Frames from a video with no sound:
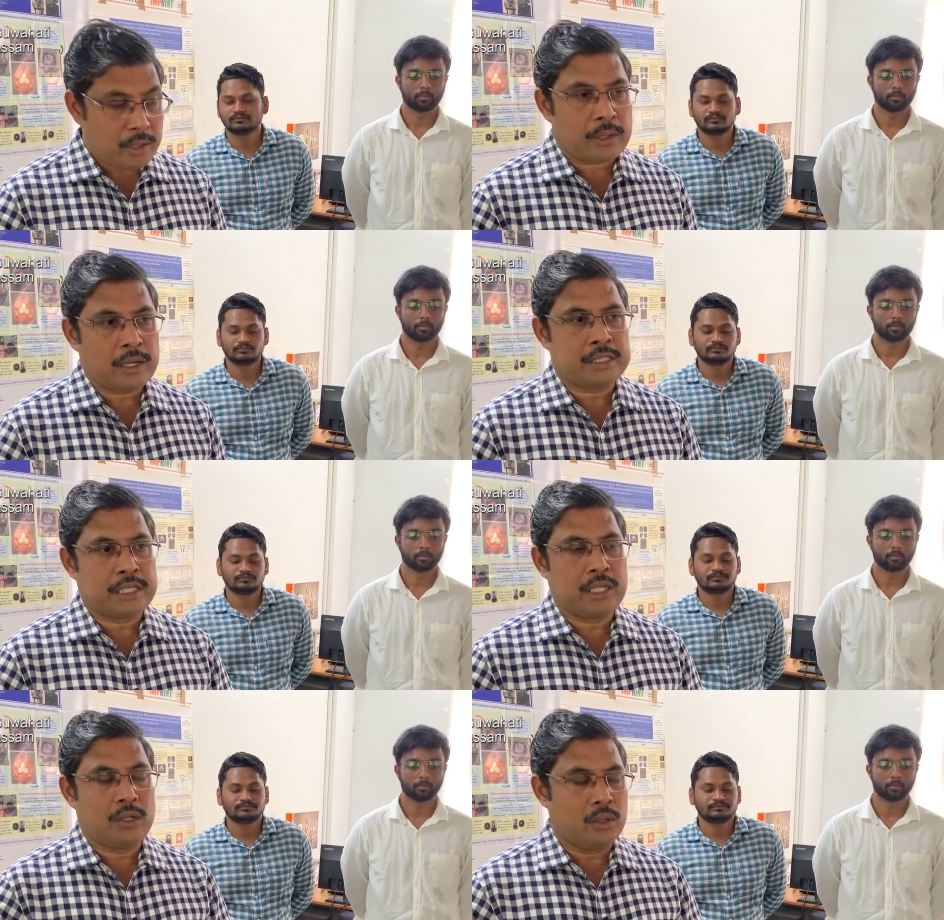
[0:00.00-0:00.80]
Speaker 1: you can
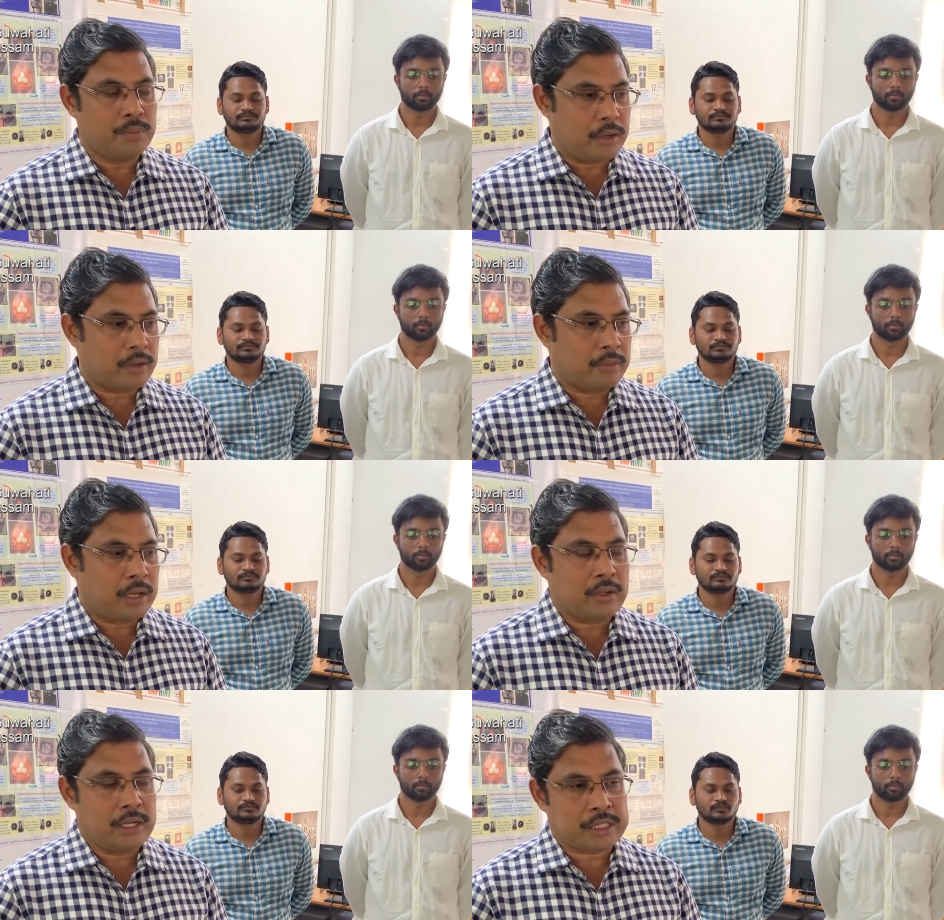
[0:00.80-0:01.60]
say the low power
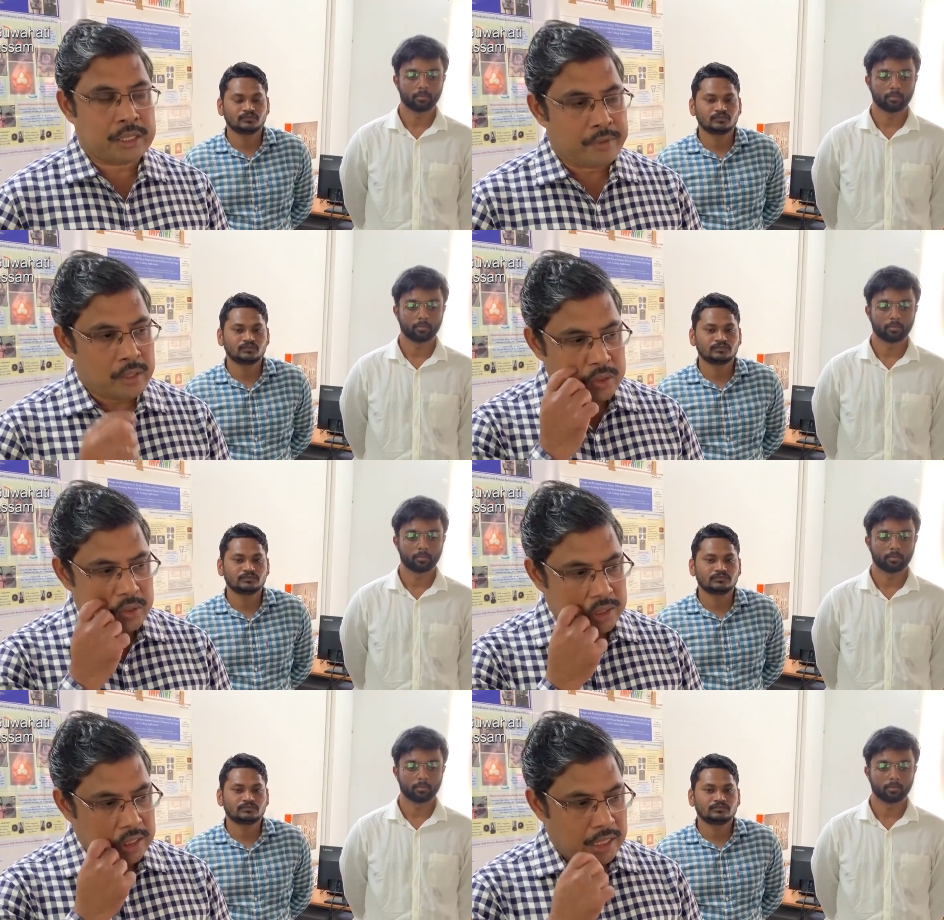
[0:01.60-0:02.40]
modulation.
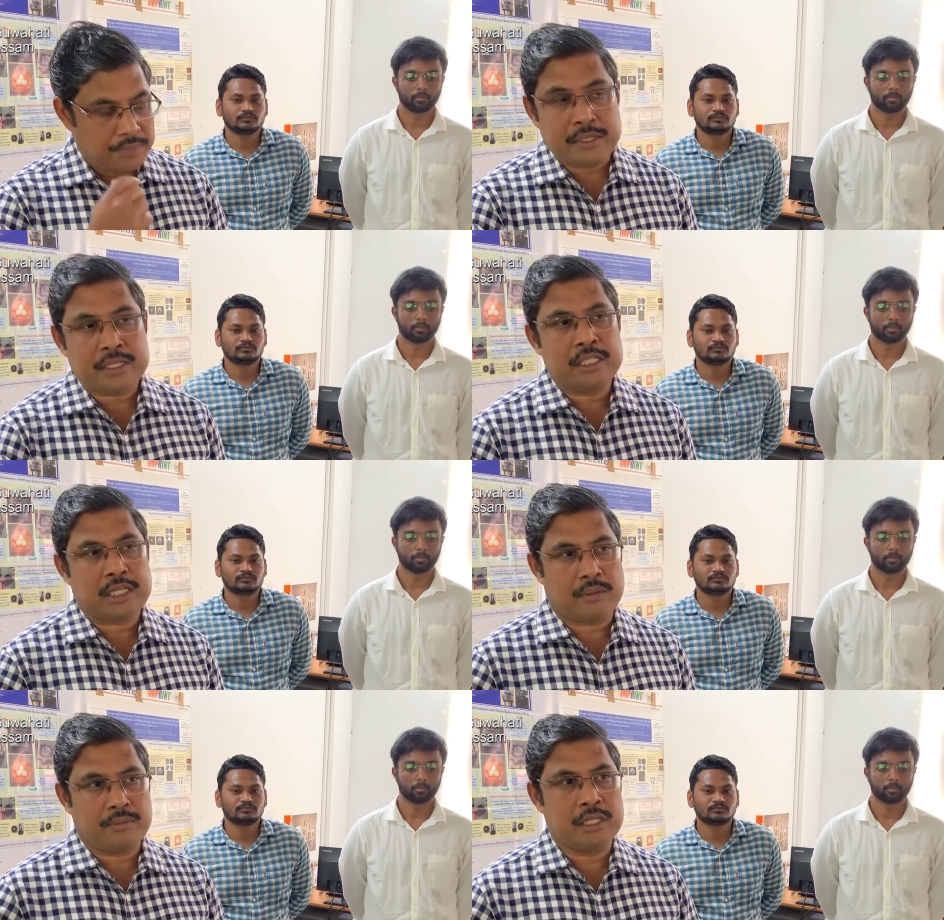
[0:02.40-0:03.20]
So, the
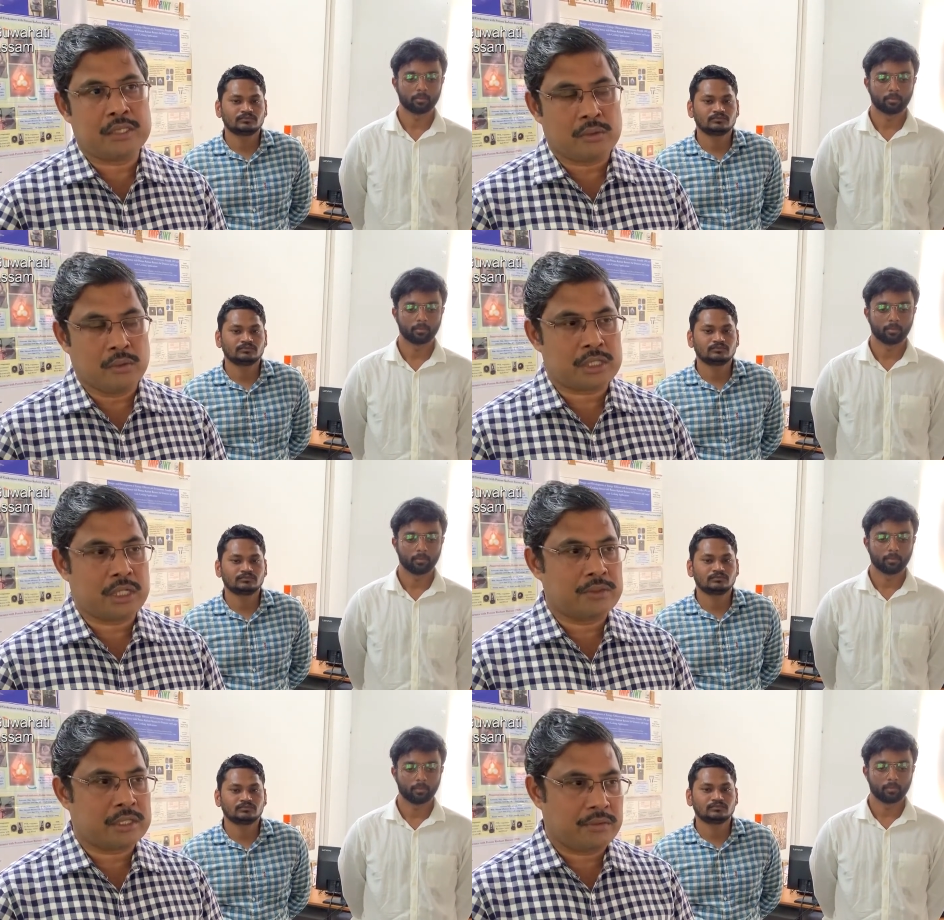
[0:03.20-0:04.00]
efficiency of these cook
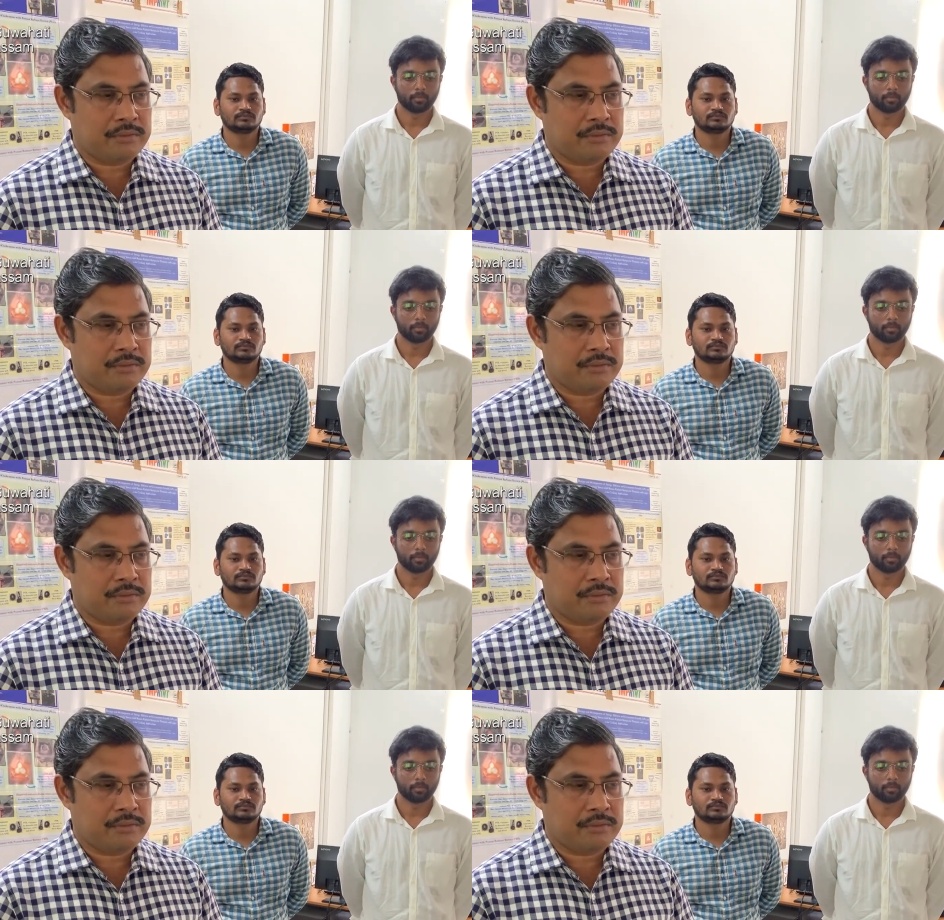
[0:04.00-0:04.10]
stoves are